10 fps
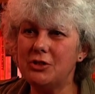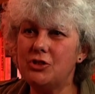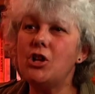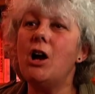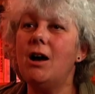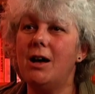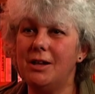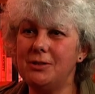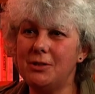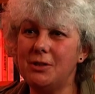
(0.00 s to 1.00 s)

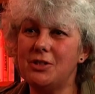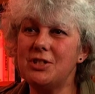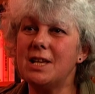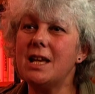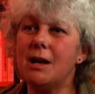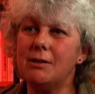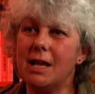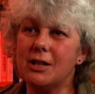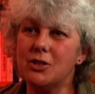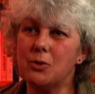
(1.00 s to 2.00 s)
jar, you don't stick out
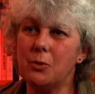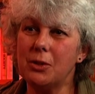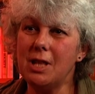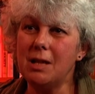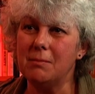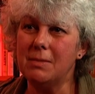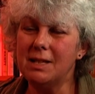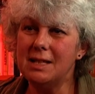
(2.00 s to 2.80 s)
like a sore thumb.